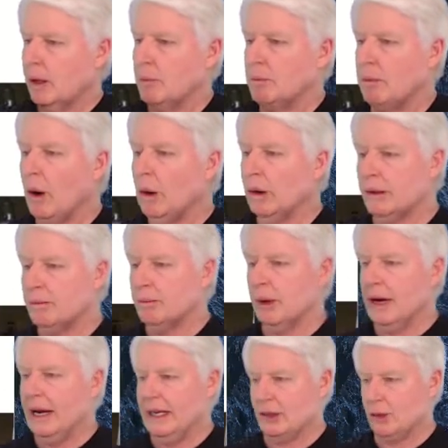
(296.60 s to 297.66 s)
Bolt and
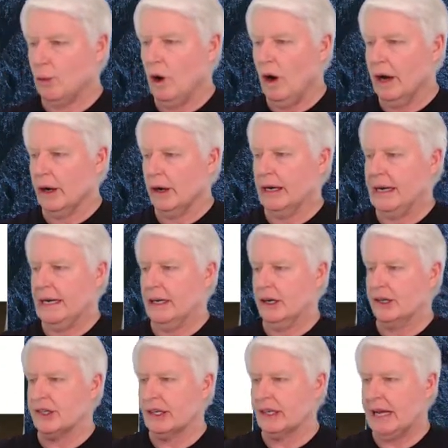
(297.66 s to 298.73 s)
brace water
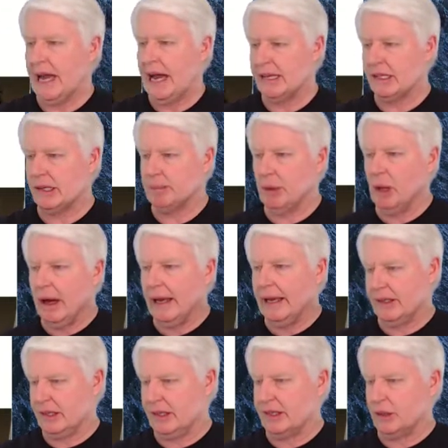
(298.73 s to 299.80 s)
heaters and gas
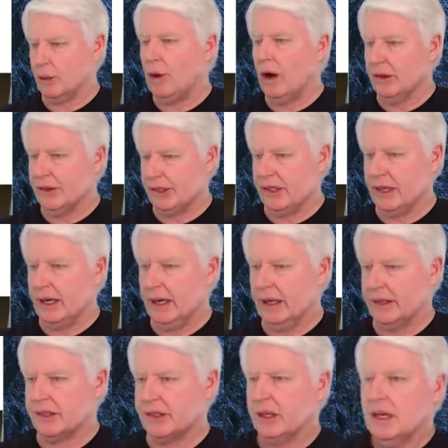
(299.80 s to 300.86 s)
appliances to wall
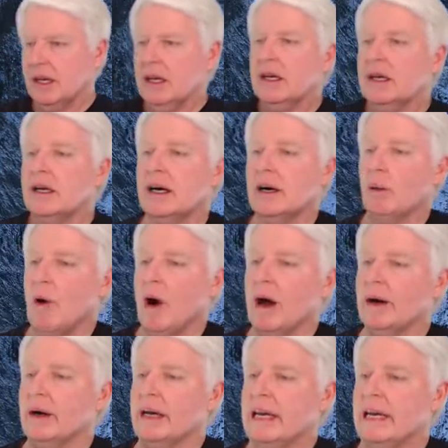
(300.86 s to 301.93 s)
studs.
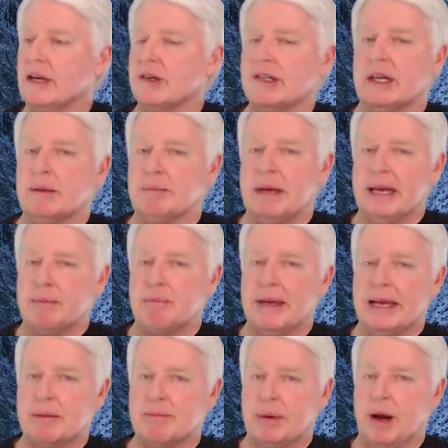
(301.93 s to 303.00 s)
Water heaters can be a
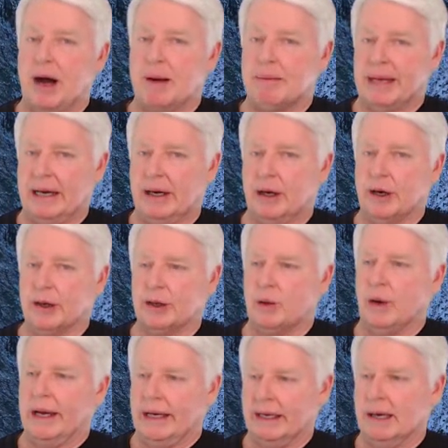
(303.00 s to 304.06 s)
big problem in an
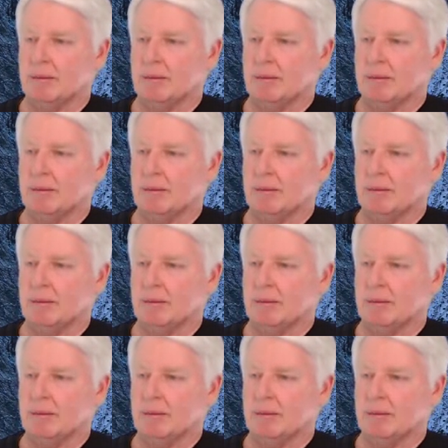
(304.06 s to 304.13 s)
earthquake.